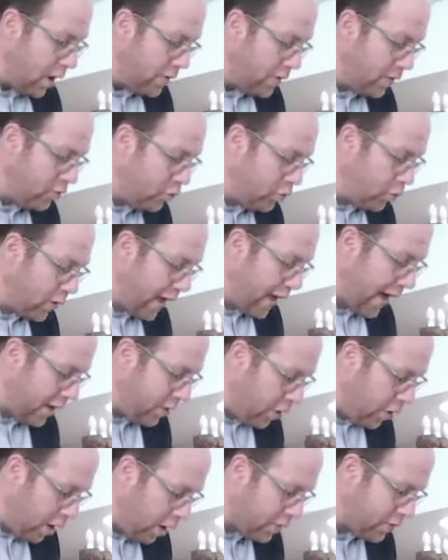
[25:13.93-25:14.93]
He says you
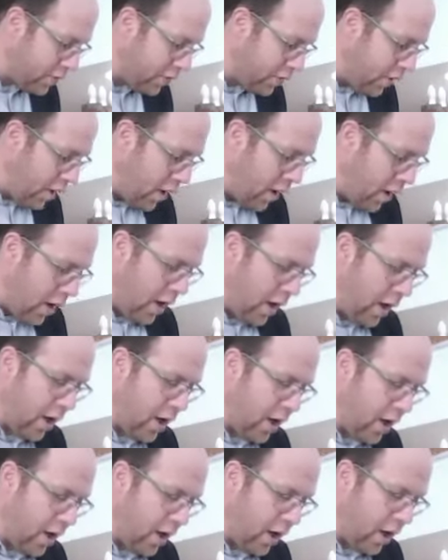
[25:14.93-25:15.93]
cannot
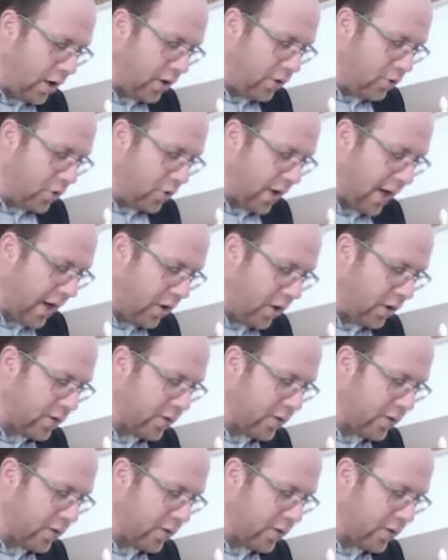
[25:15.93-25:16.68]
take